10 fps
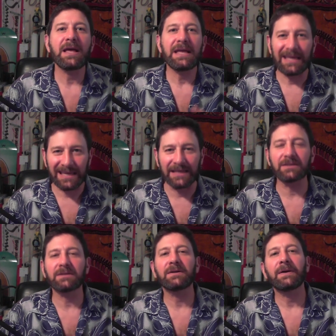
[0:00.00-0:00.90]

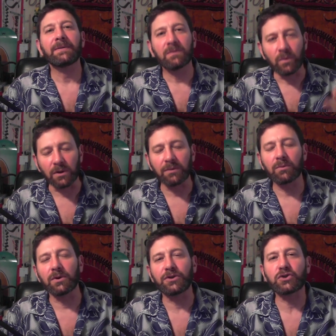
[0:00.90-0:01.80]
Heat will,
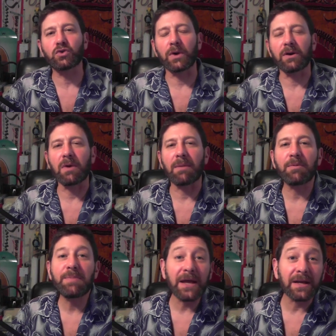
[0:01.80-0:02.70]
will destroy your rubber
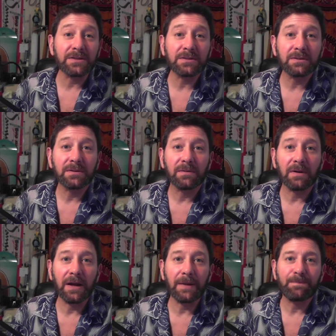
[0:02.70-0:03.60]
bands,
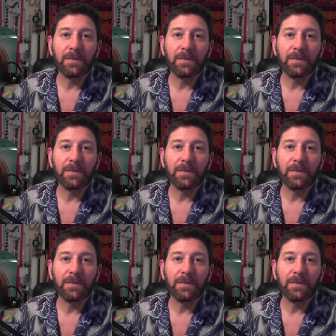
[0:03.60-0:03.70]
right?